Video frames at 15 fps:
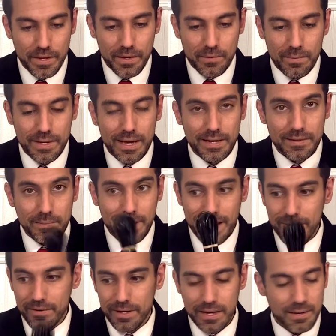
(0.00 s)
We got the power
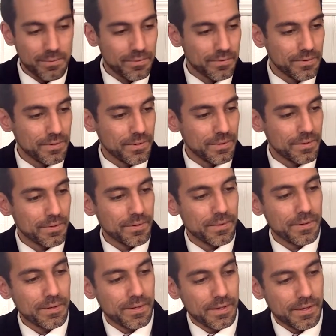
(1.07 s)
cable,
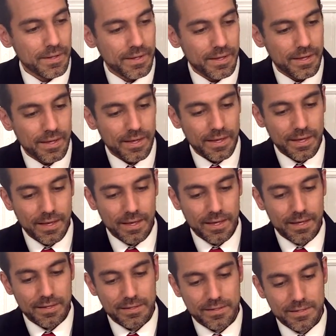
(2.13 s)
and